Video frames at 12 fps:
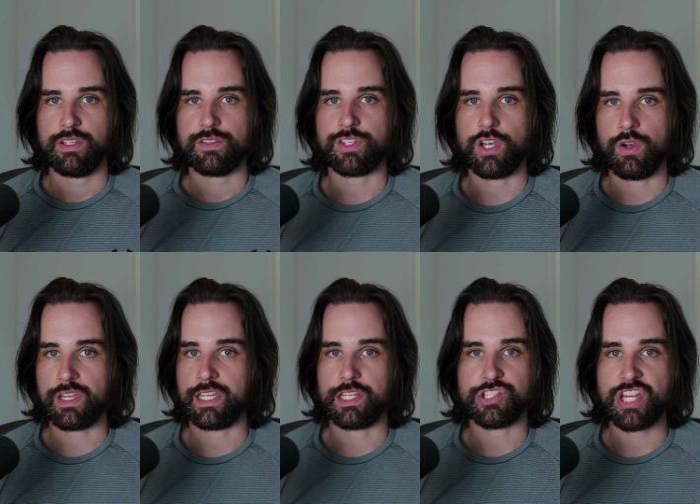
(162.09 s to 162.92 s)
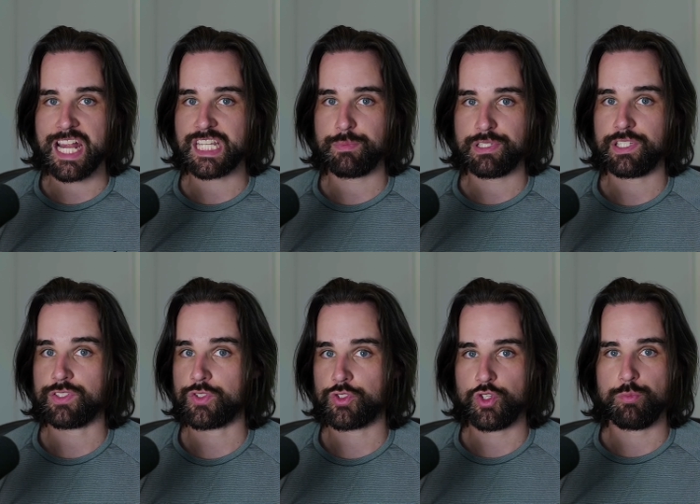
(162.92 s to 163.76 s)
So again, ChatGPT
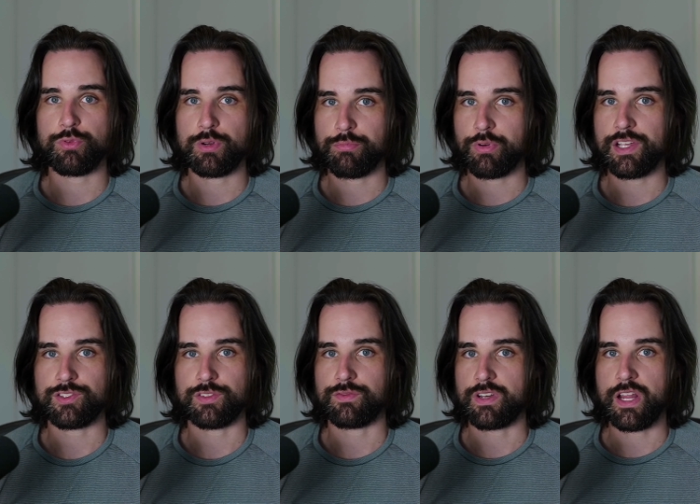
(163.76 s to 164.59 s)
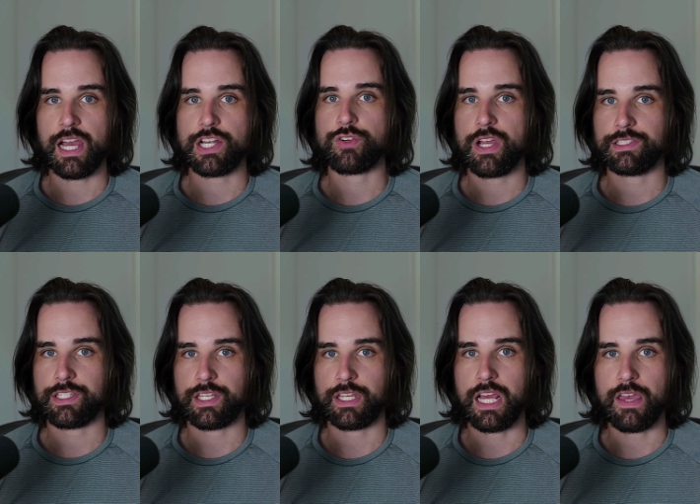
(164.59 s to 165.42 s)
is super impressive. Not trying to
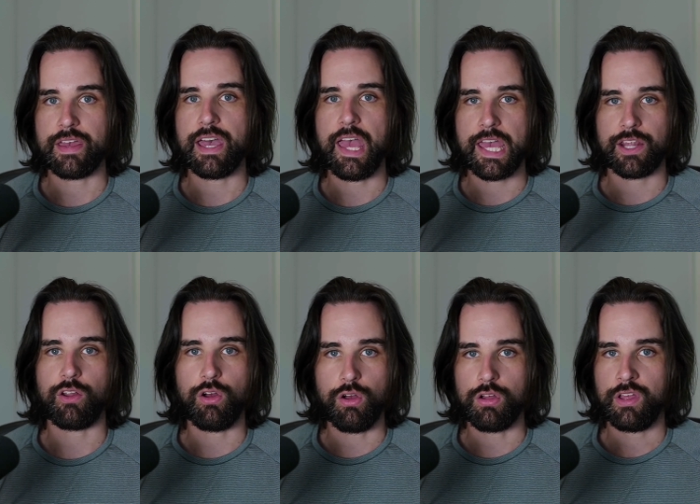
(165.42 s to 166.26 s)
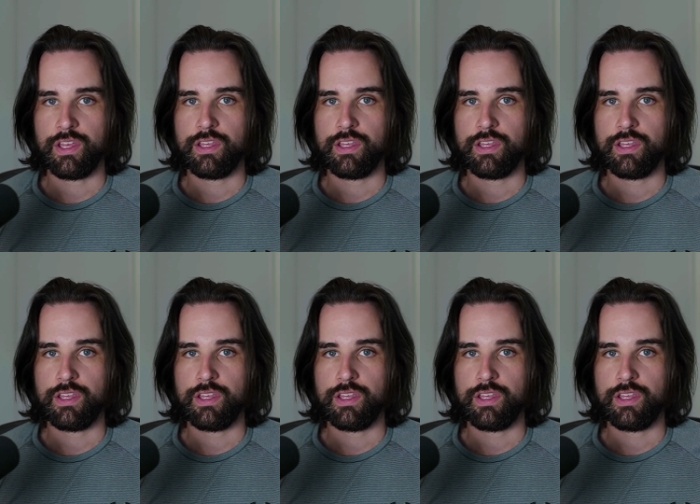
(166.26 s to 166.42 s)
deny that at all.